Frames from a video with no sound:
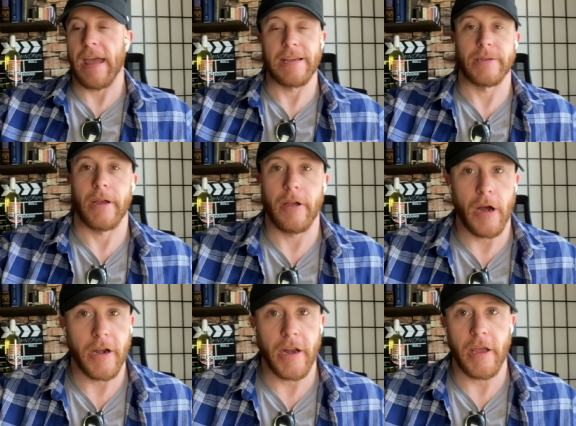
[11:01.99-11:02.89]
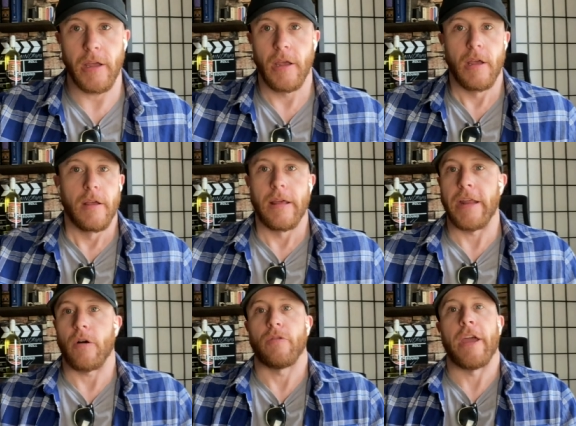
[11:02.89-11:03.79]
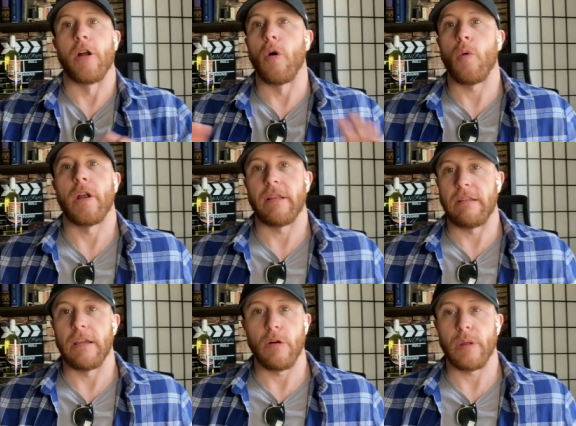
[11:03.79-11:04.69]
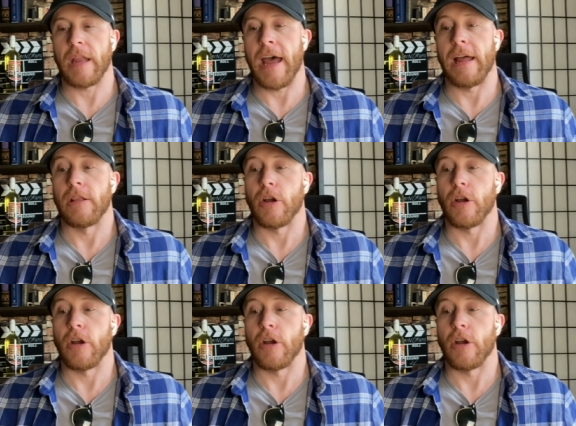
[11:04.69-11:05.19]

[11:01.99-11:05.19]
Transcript: has a gun in it. They don't, they don't want to deal with that.